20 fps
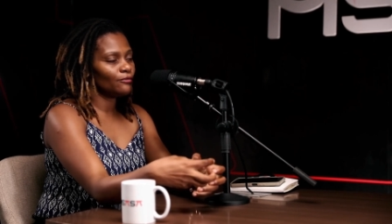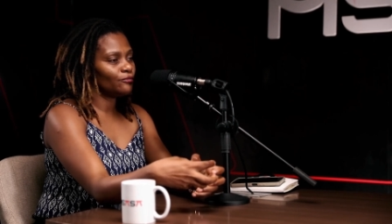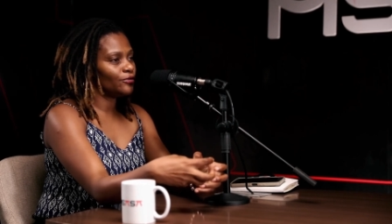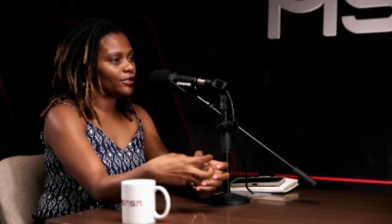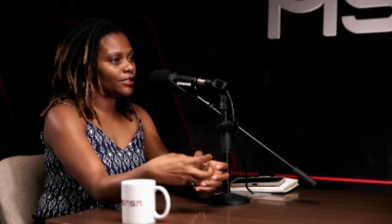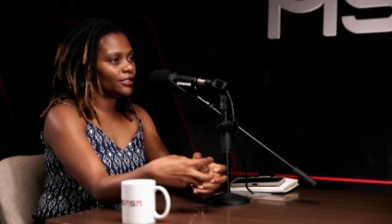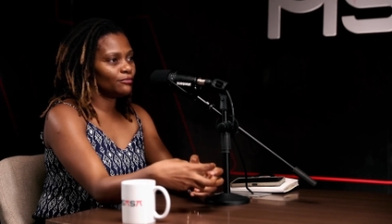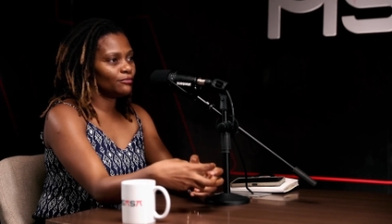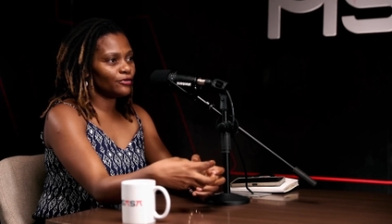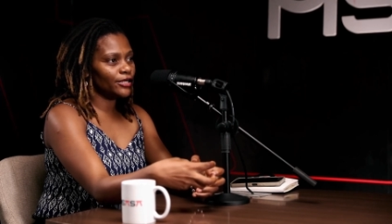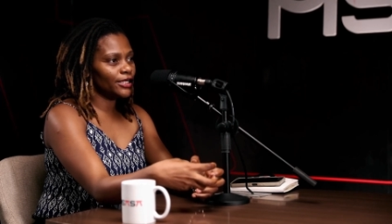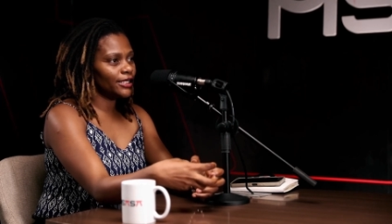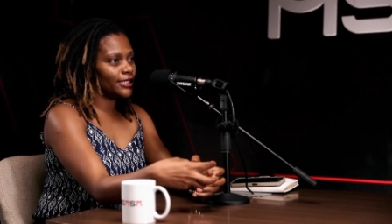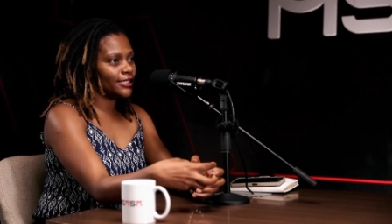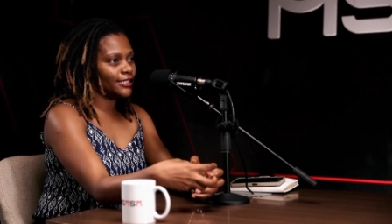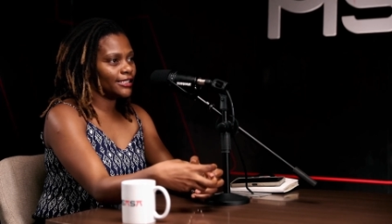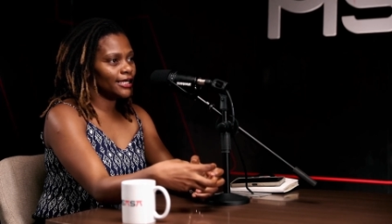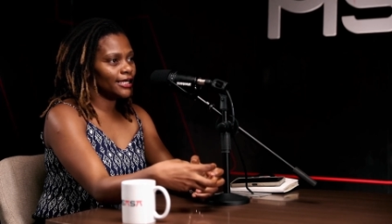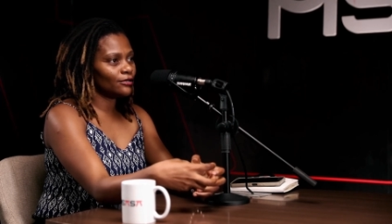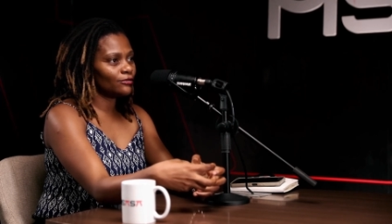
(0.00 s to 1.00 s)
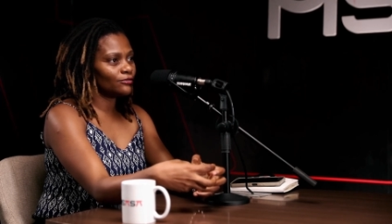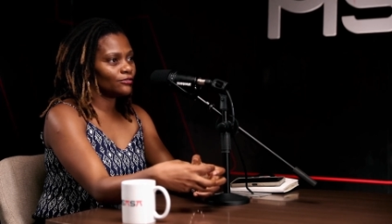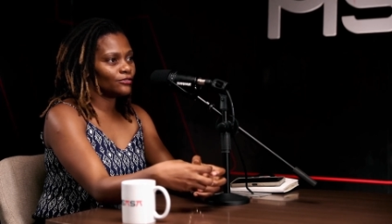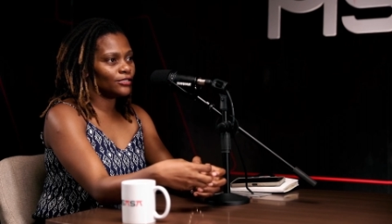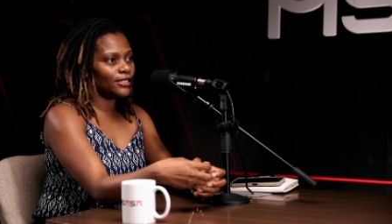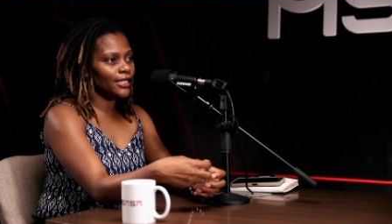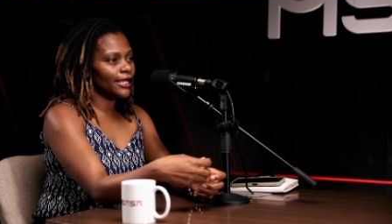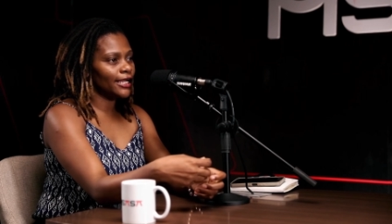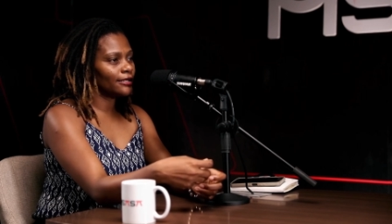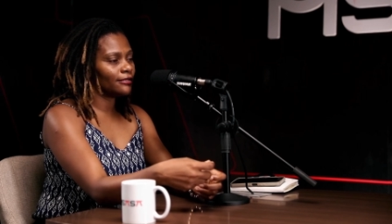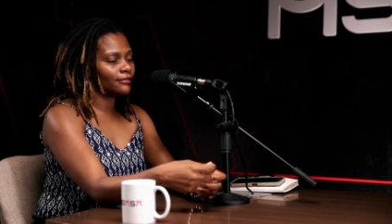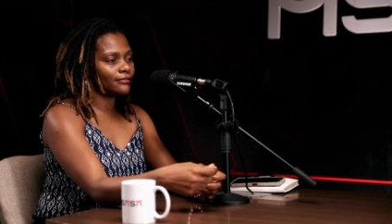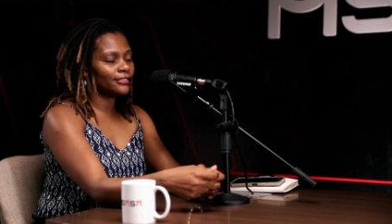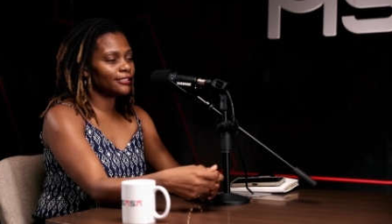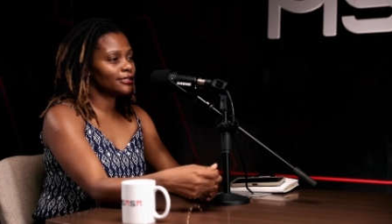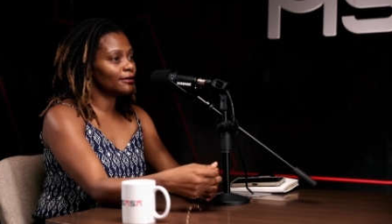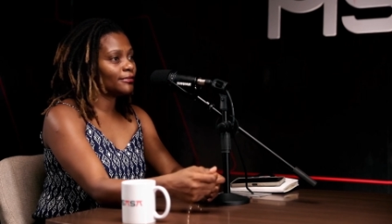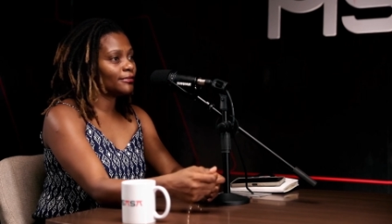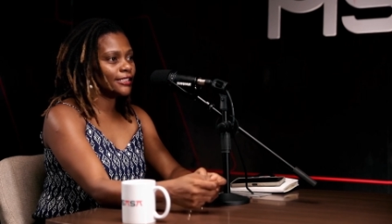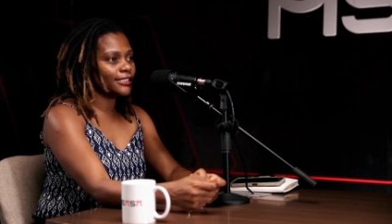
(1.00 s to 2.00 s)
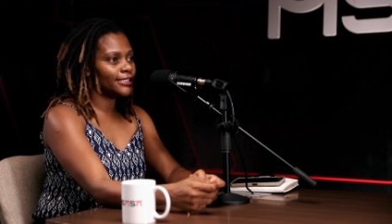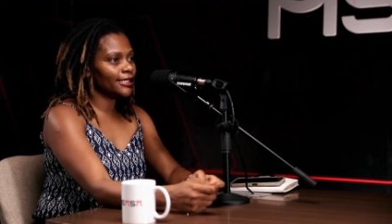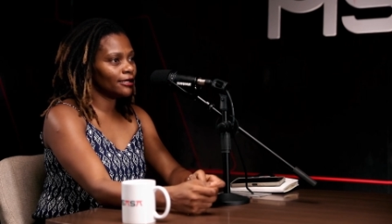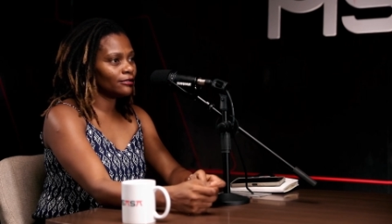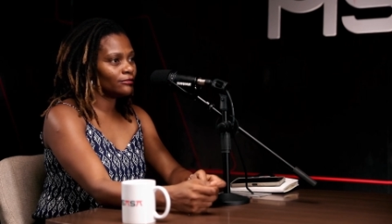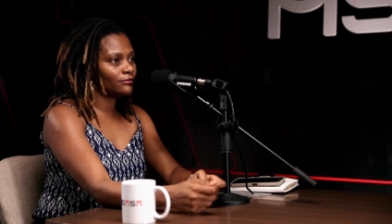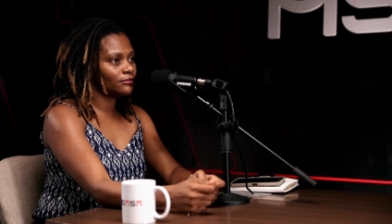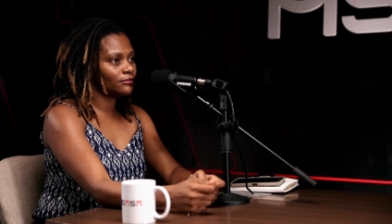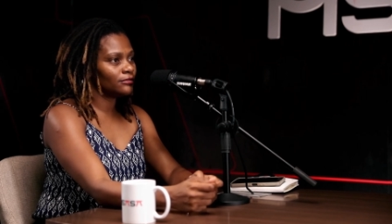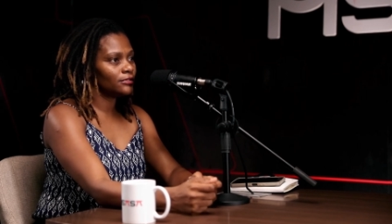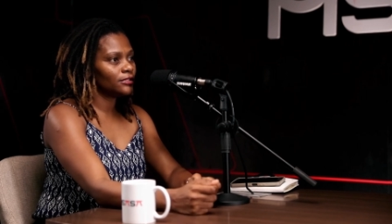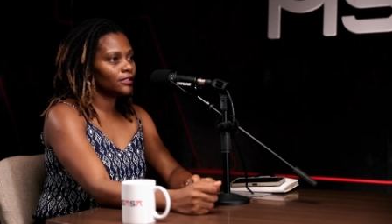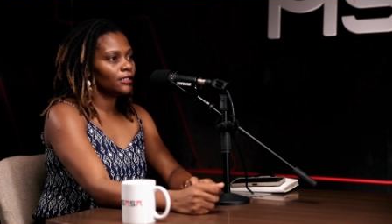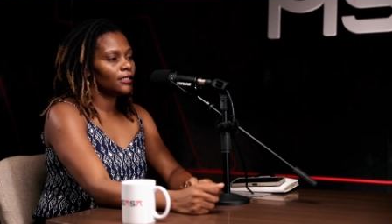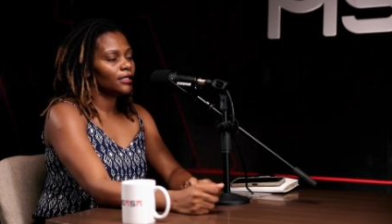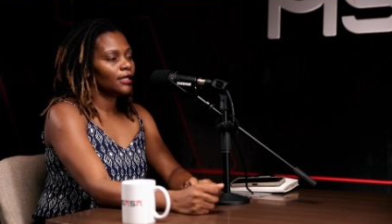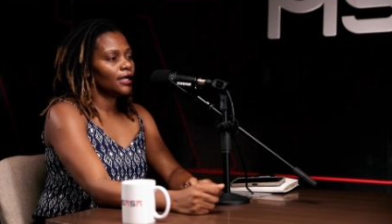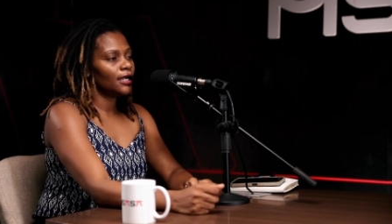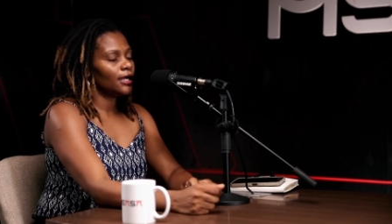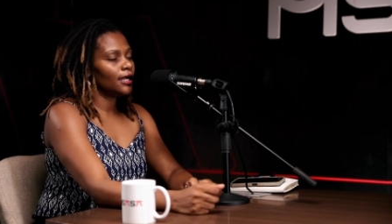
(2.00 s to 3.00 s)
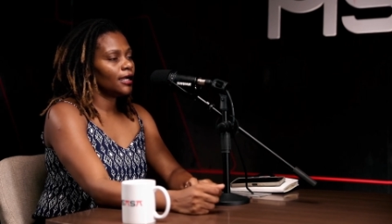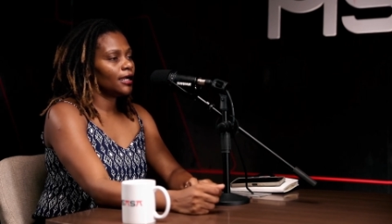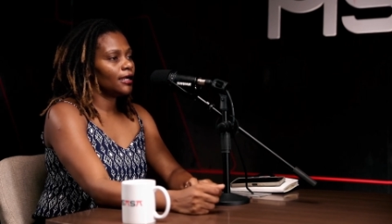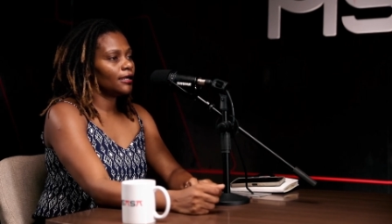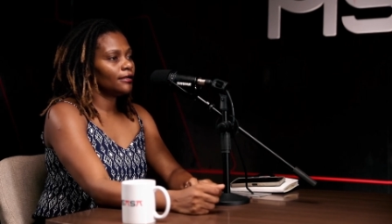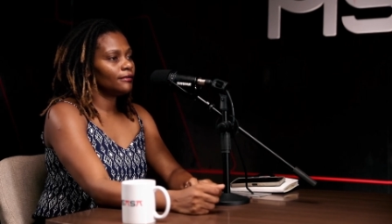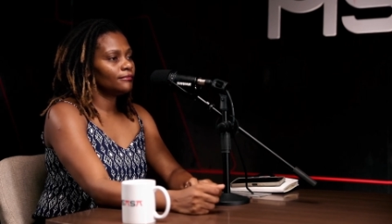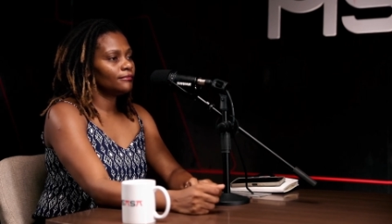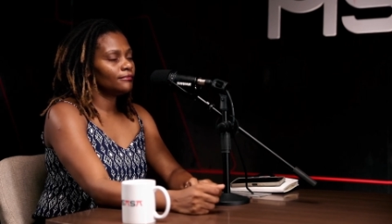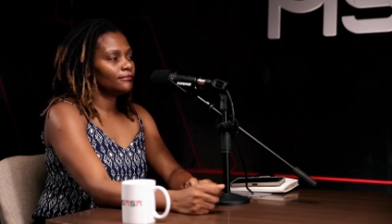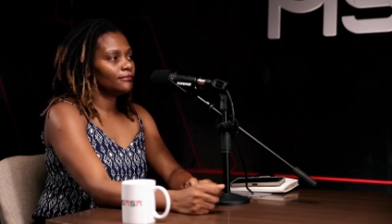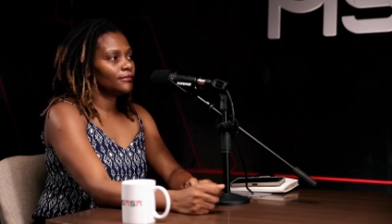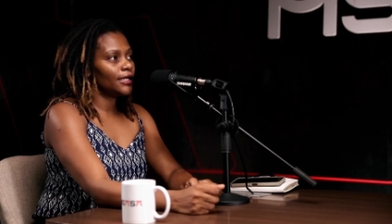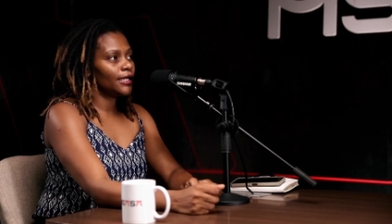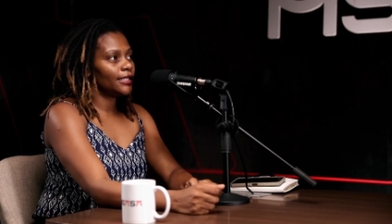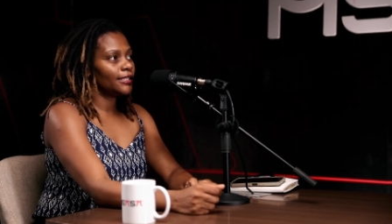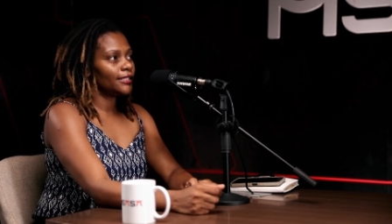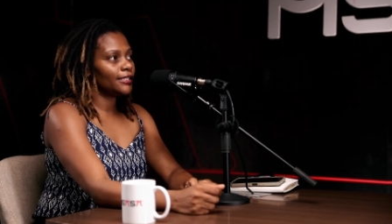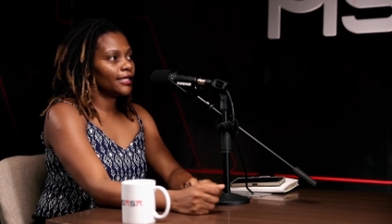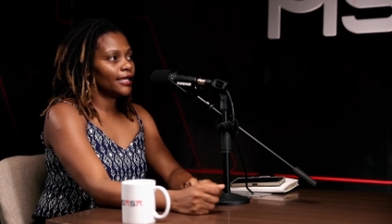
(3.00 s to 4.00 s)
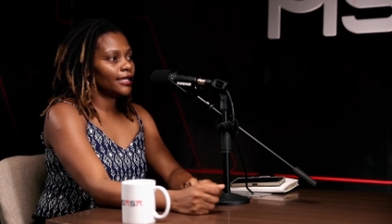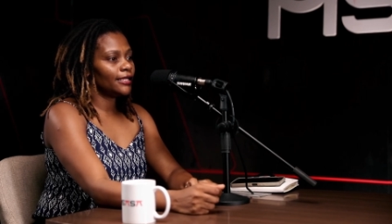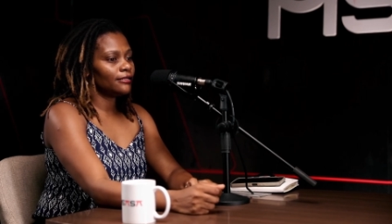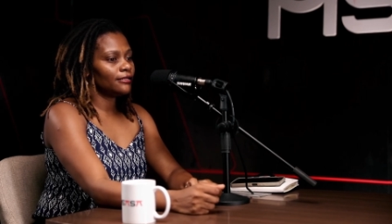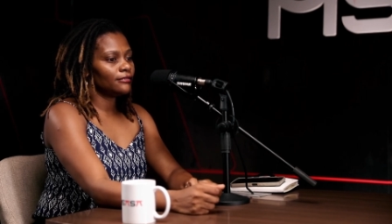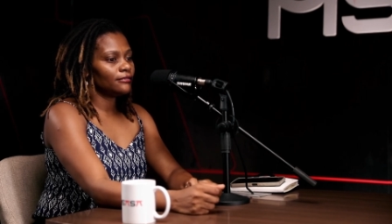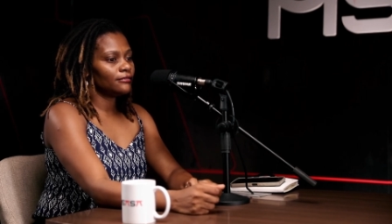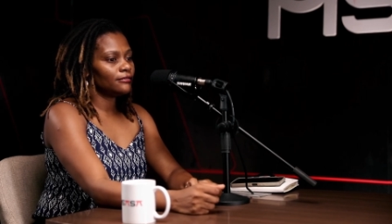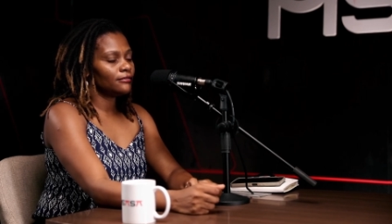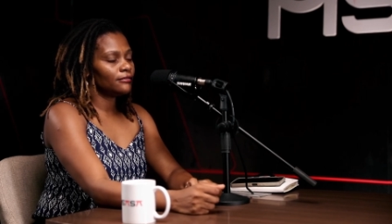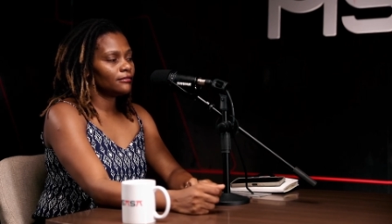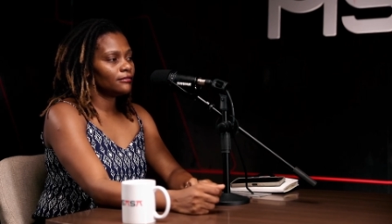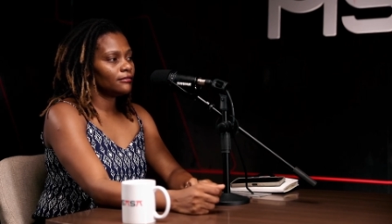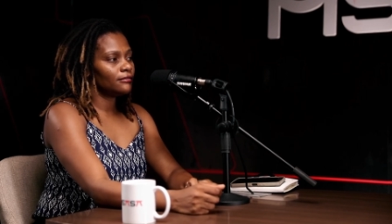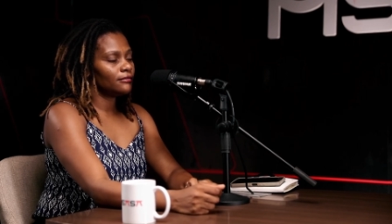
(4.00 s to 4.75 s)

really break it down to like dumb it down, mm-hmm. um, and then